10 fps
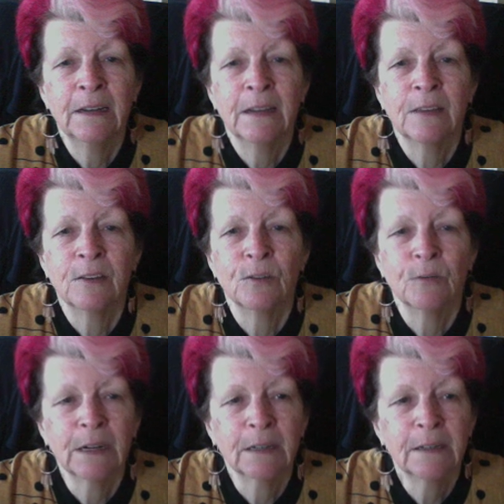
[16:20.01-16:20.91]
either
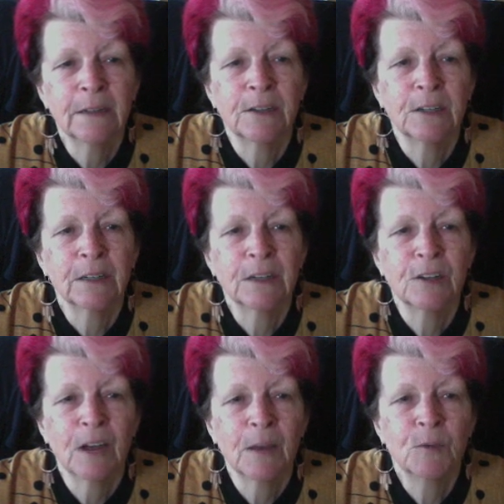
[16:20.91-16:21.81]
directly, the chili
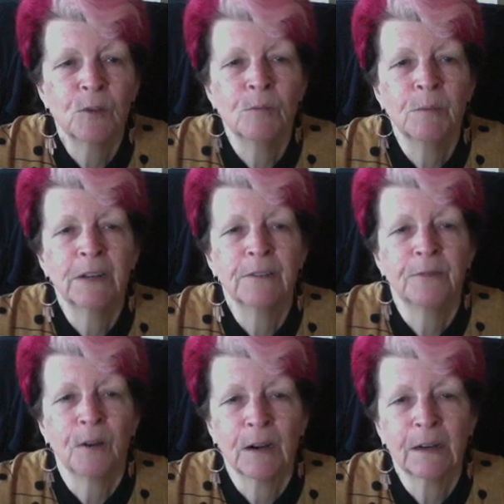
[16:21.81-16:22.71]
shapes, or
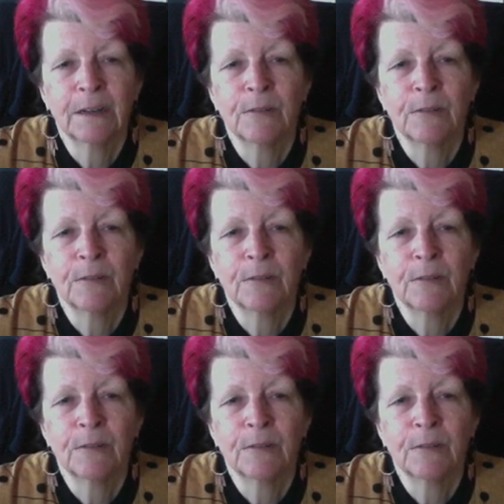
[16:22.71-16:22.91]
metaphorically,